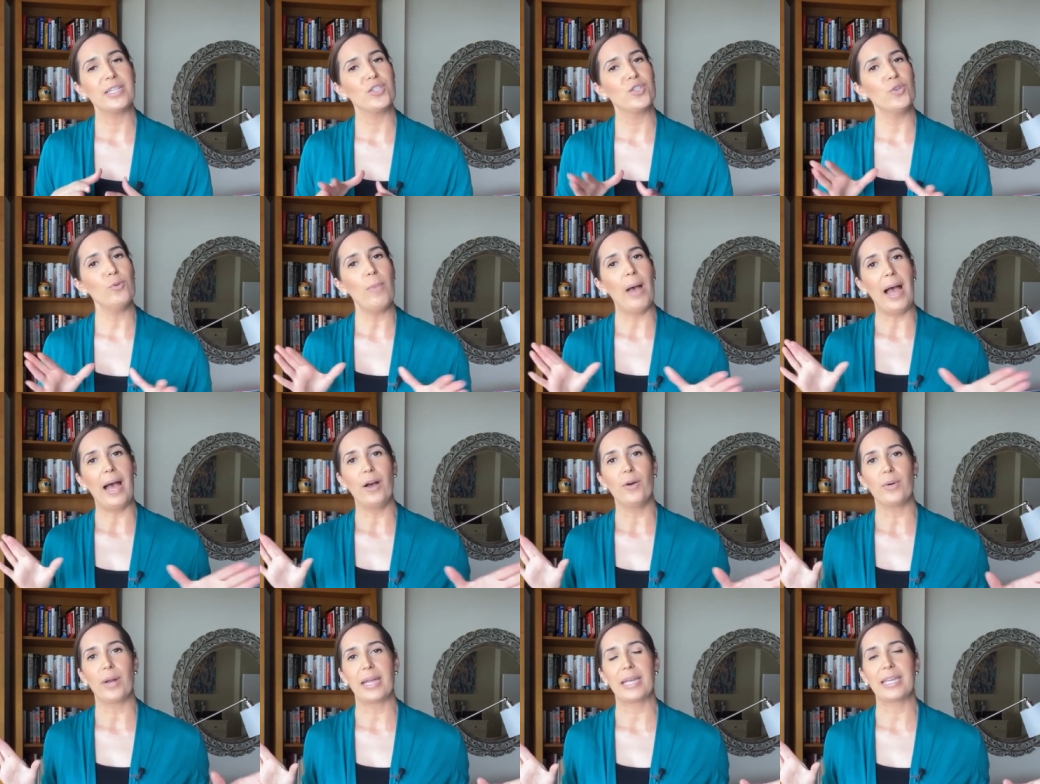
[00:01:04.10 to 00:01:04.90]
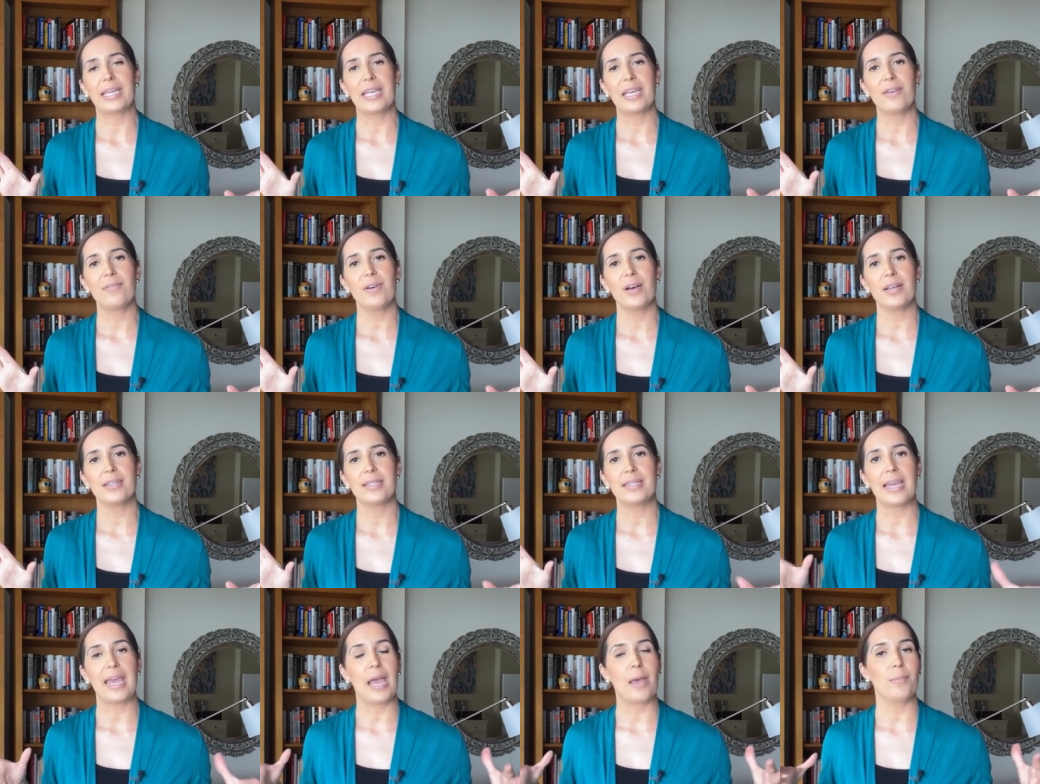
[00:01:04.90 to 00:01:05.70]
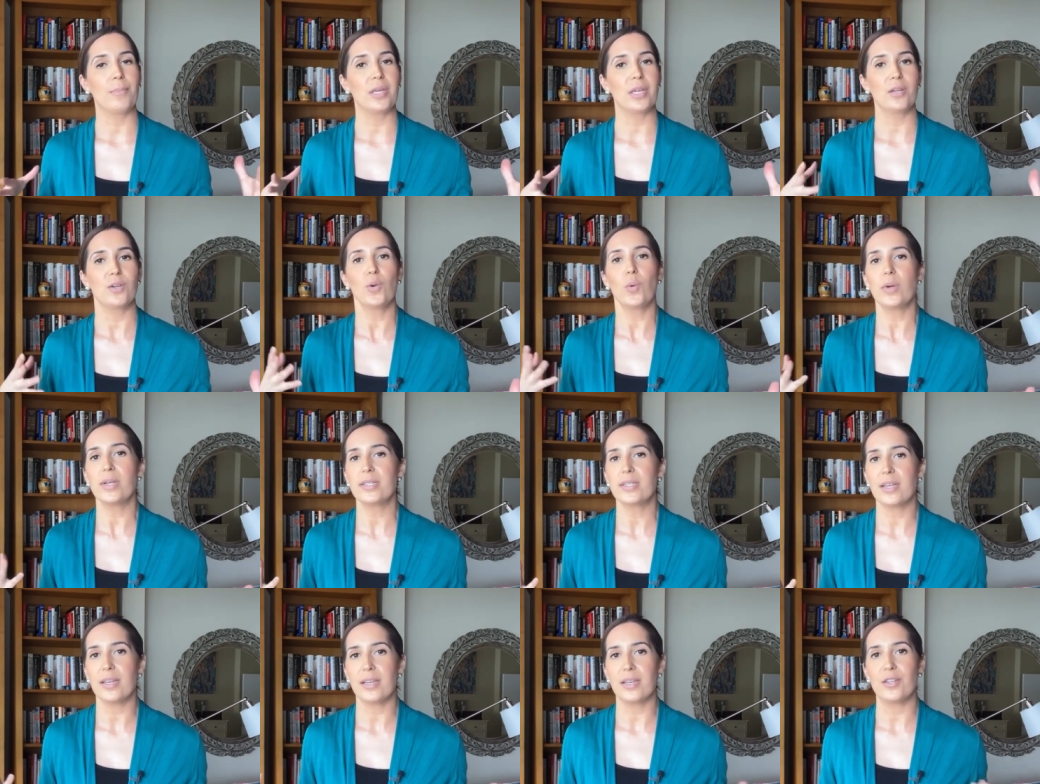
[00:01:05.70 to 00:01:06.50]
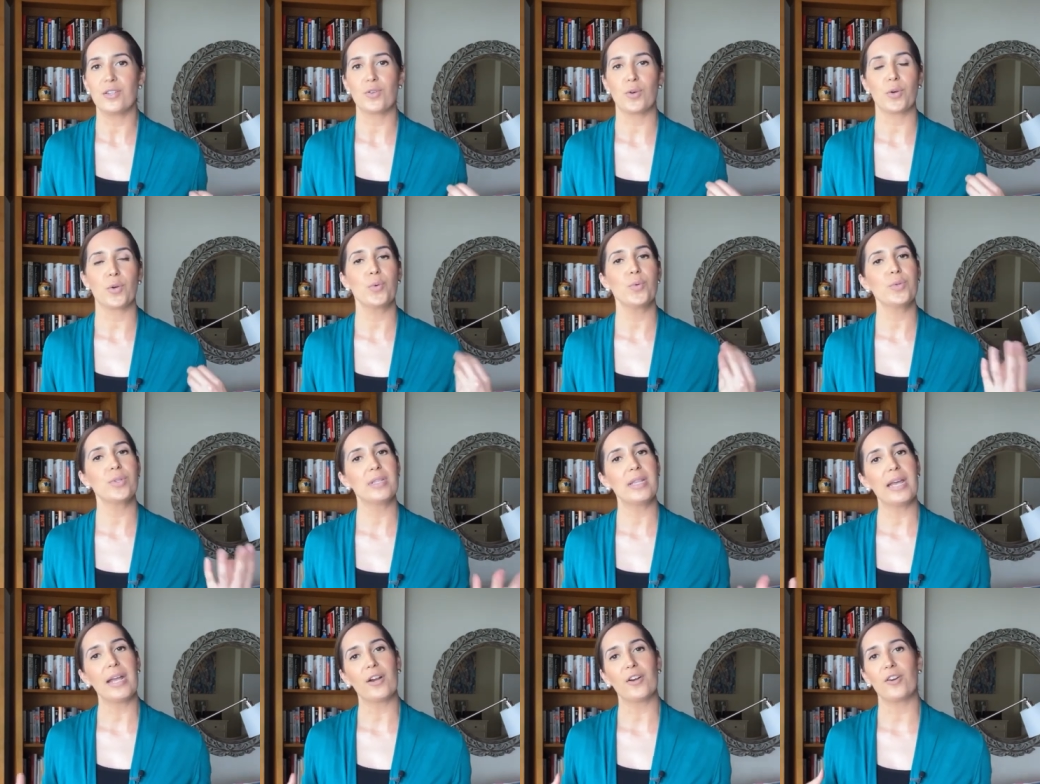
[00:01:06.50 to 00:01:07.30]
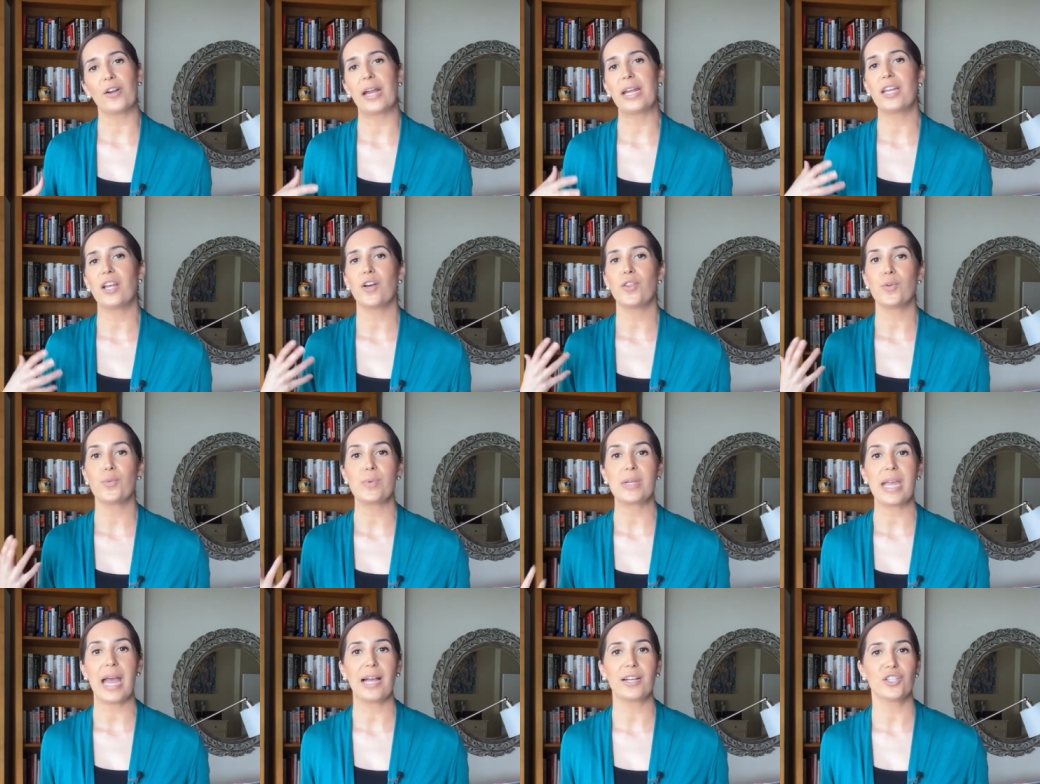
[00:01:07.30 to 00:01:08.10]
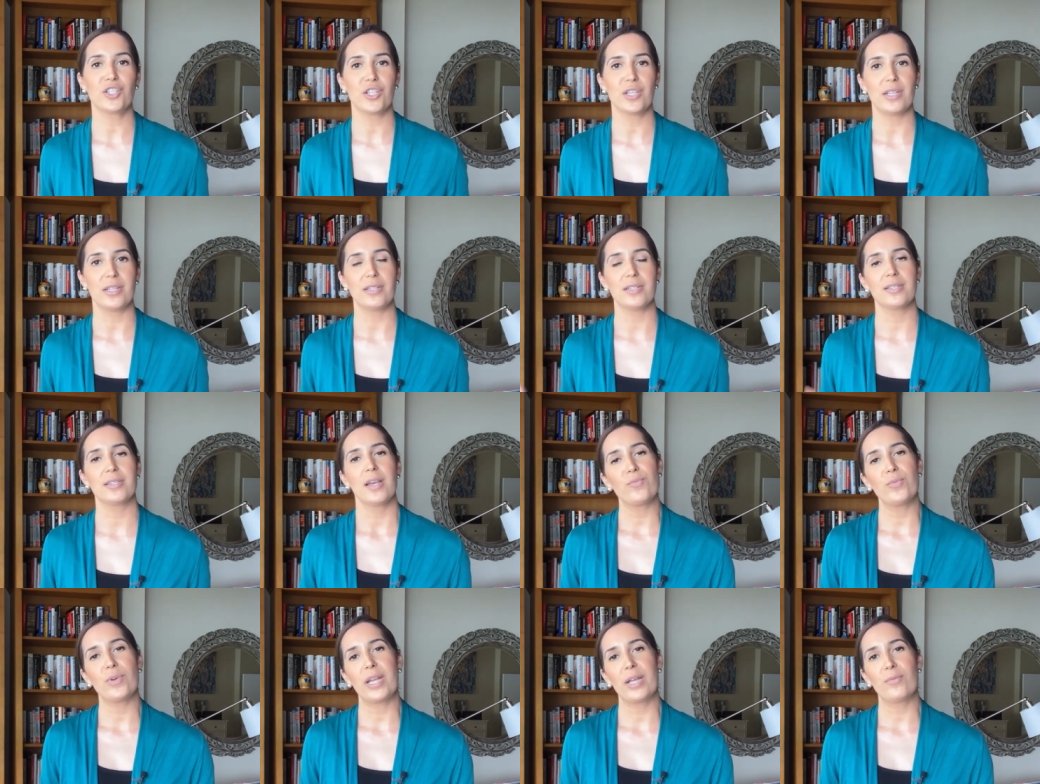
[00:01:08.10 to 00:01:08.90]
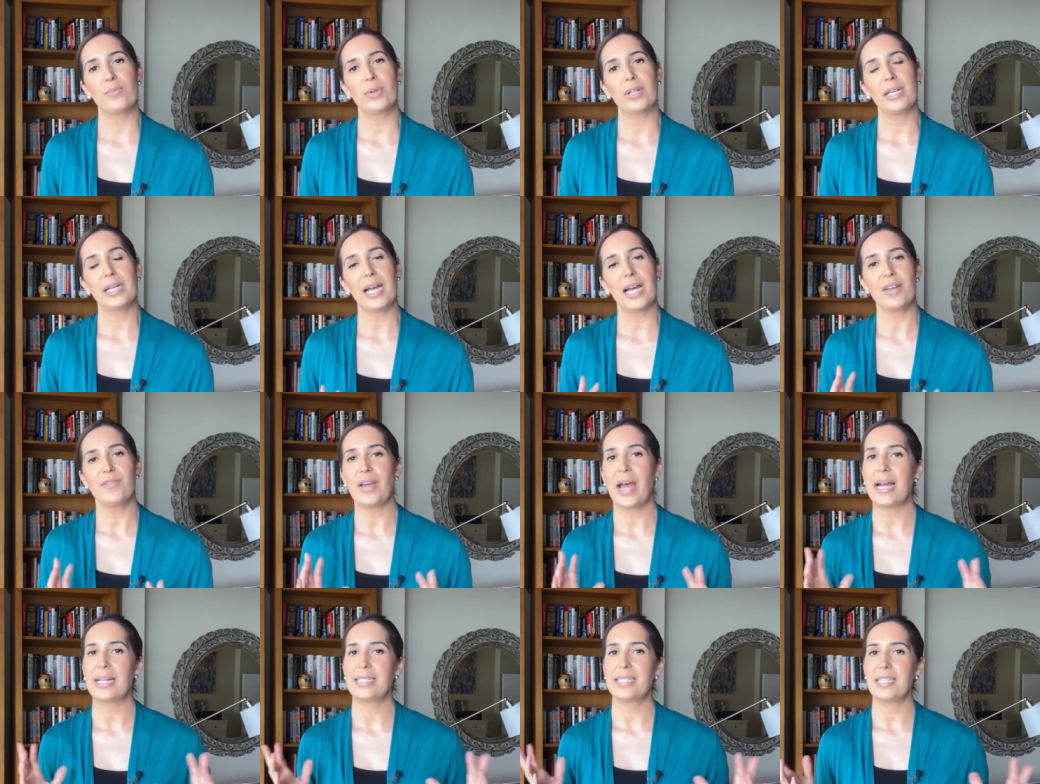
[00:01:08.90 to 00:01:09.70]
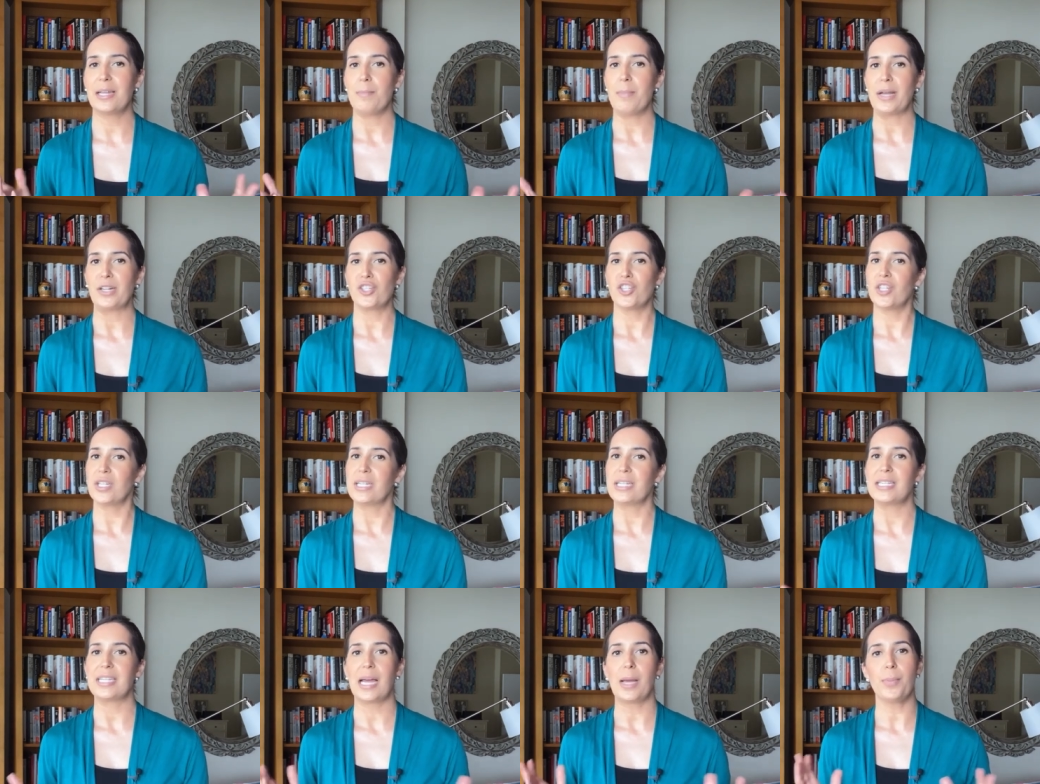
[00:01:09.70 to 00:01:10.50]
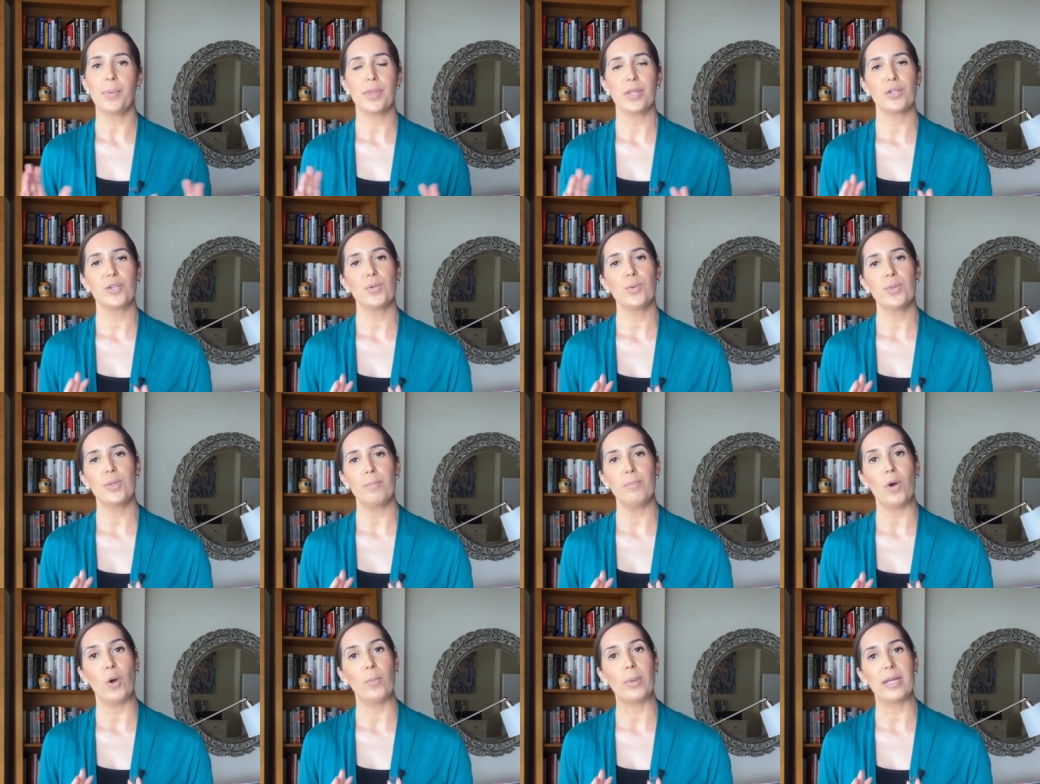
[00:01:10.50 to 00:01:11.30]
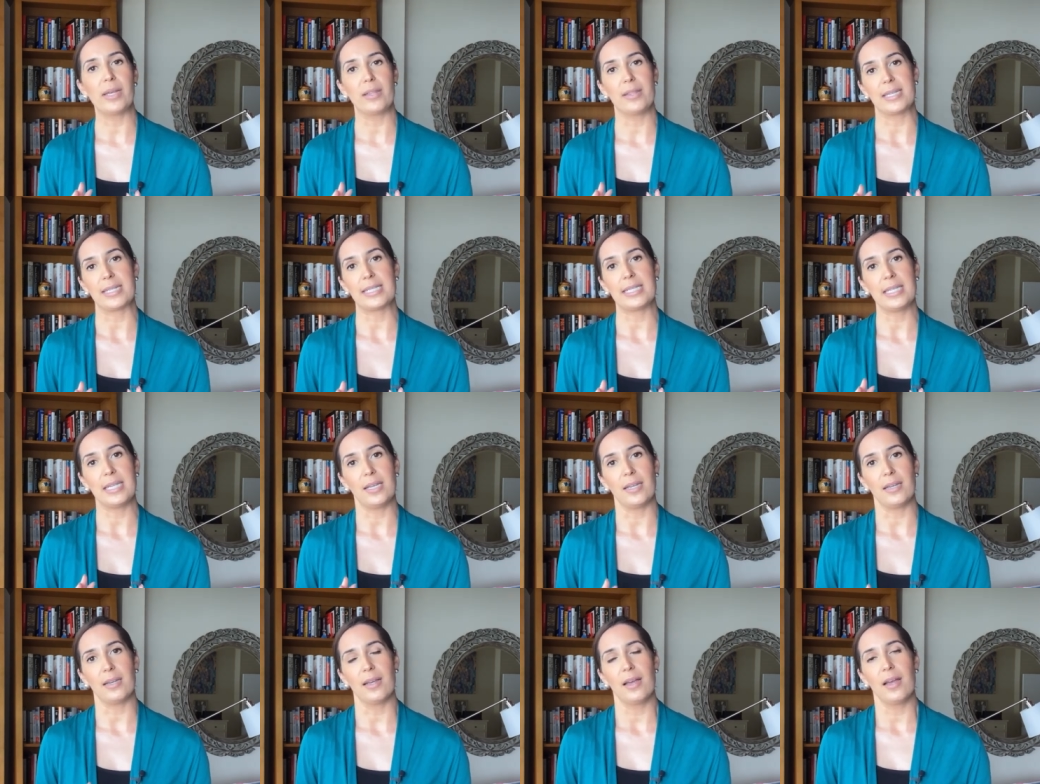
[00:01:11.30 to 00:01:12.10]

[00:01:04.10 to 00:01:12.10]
zoom out and give us the ambient noises or who's there, any other reactions. It really kind of adds dimension and depth to the moment, the scene.